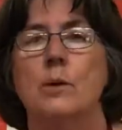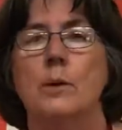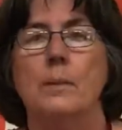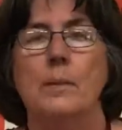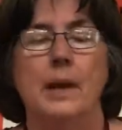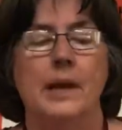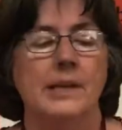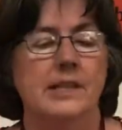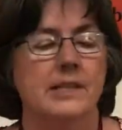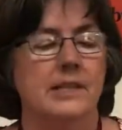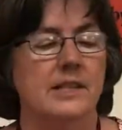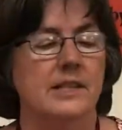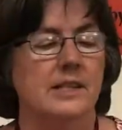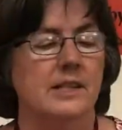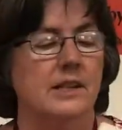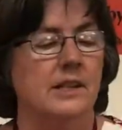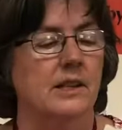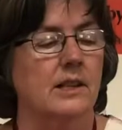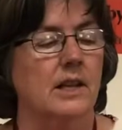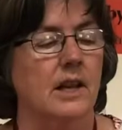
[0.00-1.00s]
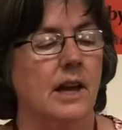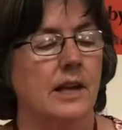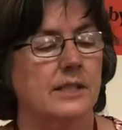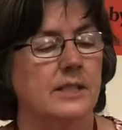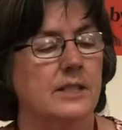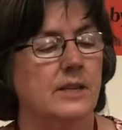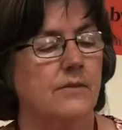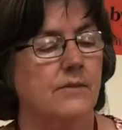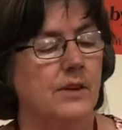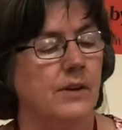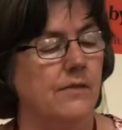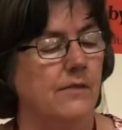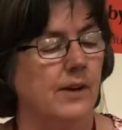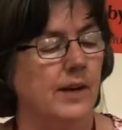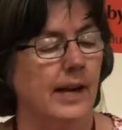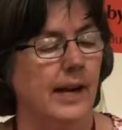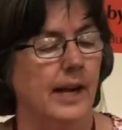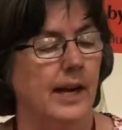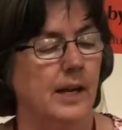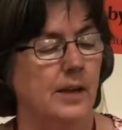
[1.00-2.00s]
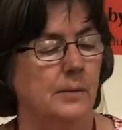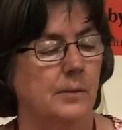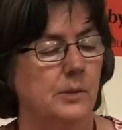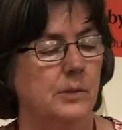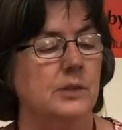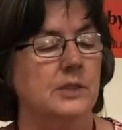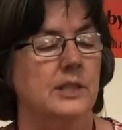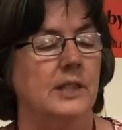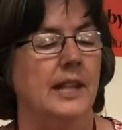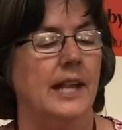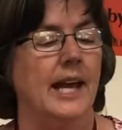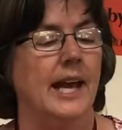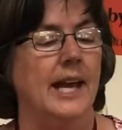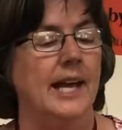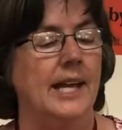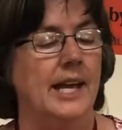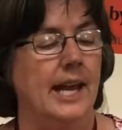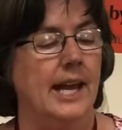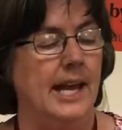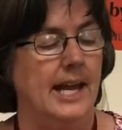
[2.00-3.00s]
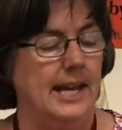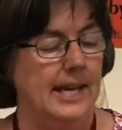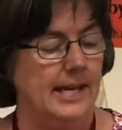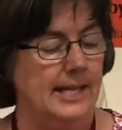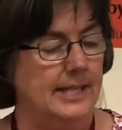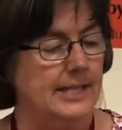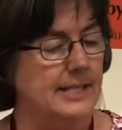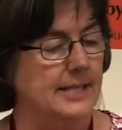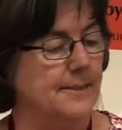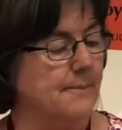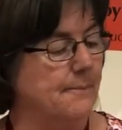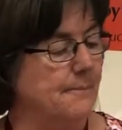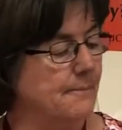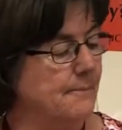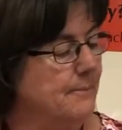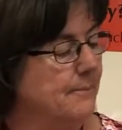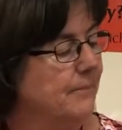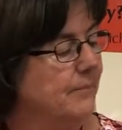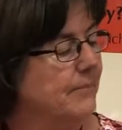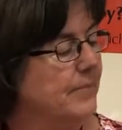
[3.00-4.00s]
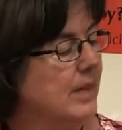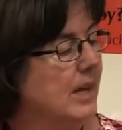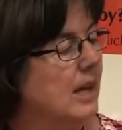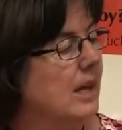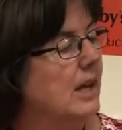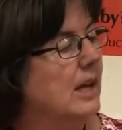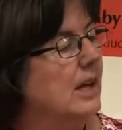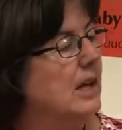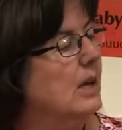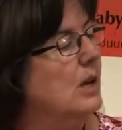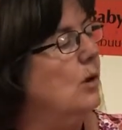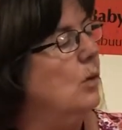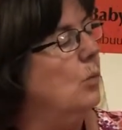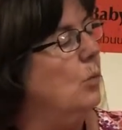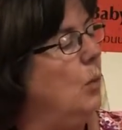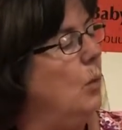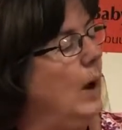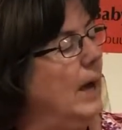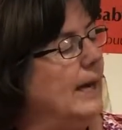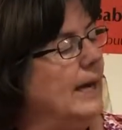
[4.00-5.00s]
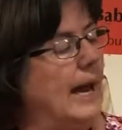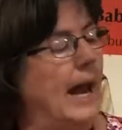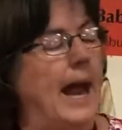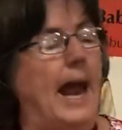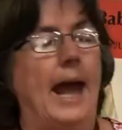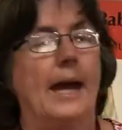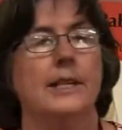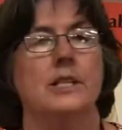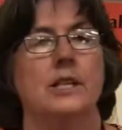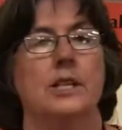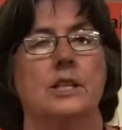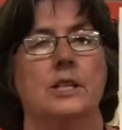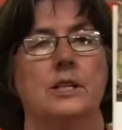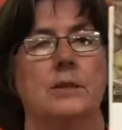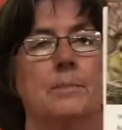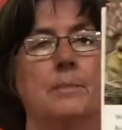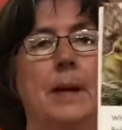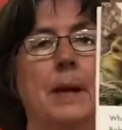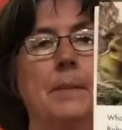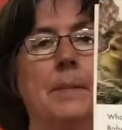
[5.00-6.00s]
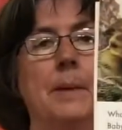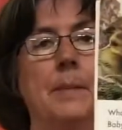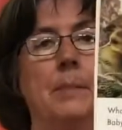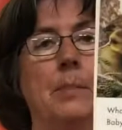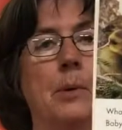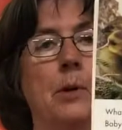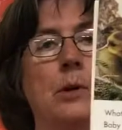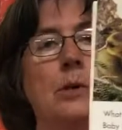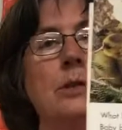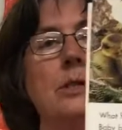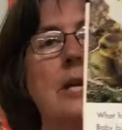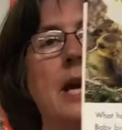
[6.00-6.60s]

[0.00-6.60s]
reminds us that lots of different animals lay eggs. What hatches? Baby birds